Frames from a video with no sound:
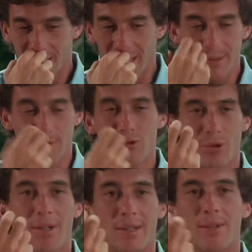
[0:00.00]
kind of
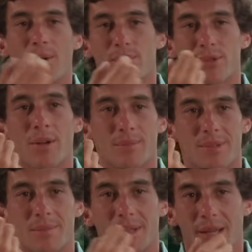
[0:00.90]
war that goes on
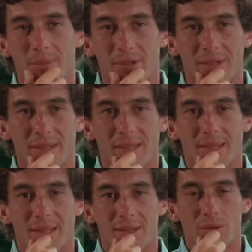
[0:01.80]
sometimes.
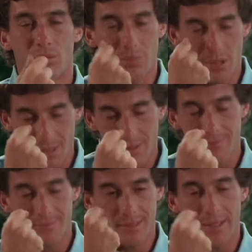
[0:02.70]
To
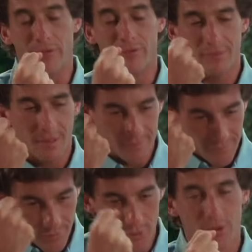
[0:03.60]
be tough and
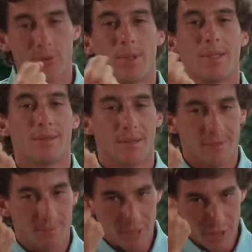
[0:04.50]
go through it
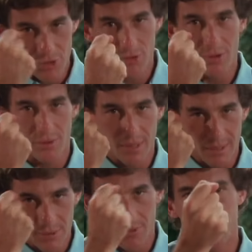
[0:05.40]
and make sure you
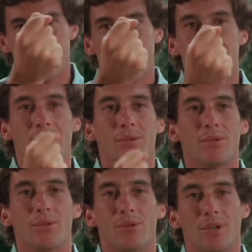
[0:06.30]
get
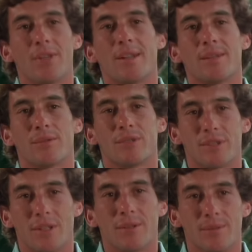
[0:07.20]
to the other end of the
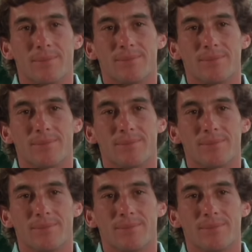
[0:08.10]
tunnel.